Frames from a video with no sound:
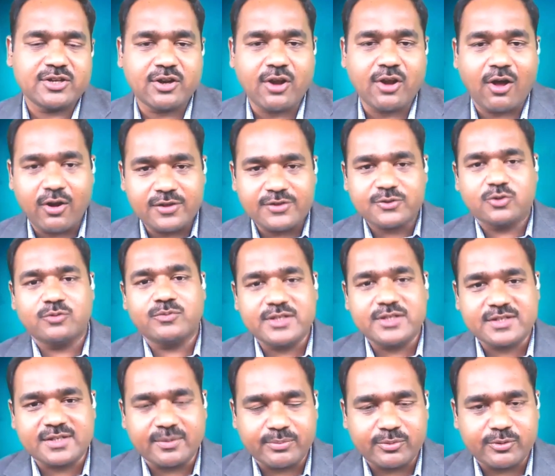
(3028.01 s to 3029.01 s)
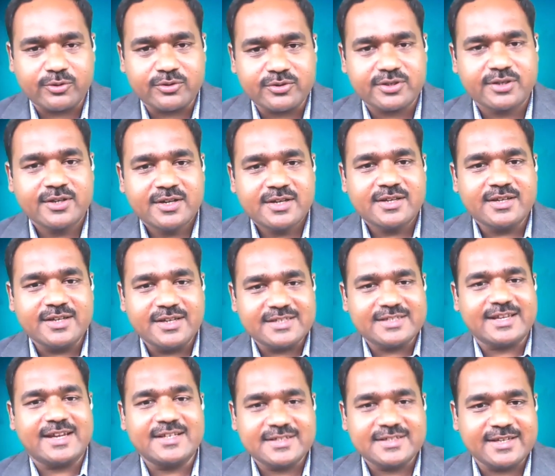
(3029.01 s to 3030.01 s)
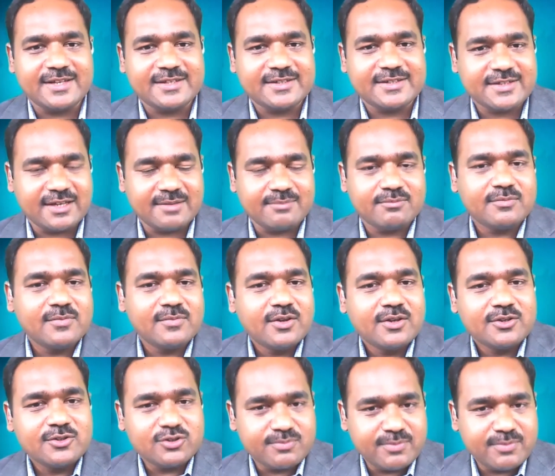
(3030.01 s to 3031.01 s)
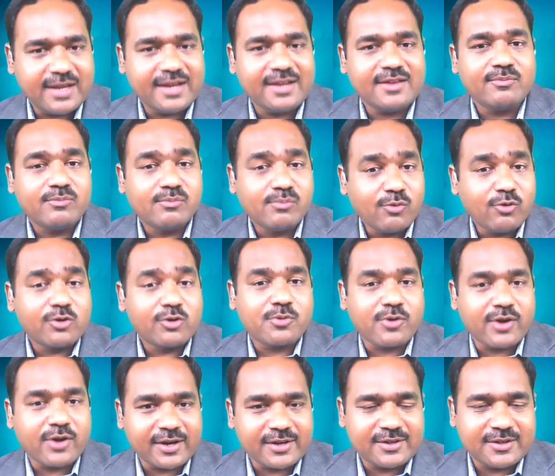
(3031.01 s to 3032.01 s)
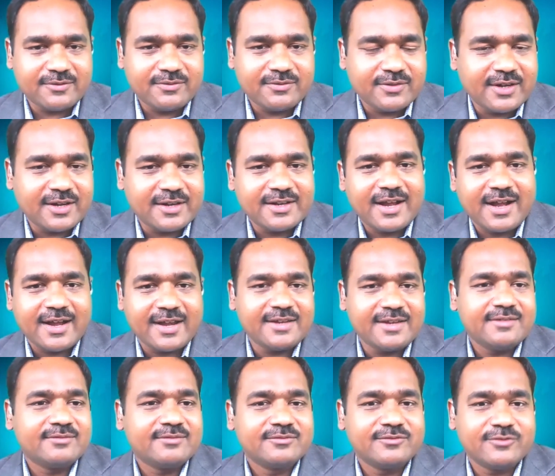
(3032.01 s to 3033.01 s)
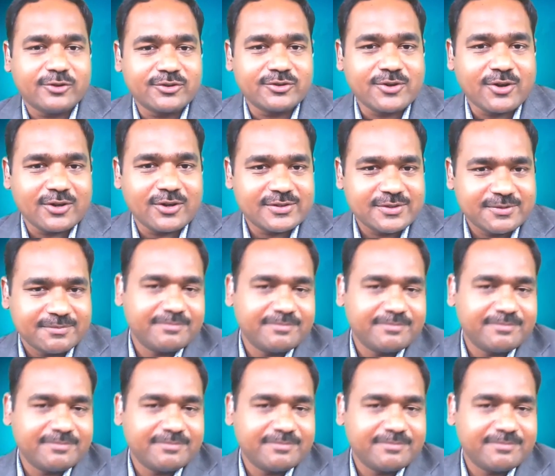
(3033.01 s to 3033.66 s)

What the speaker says: And also we support inside sales team to make a more productive and high phone calls.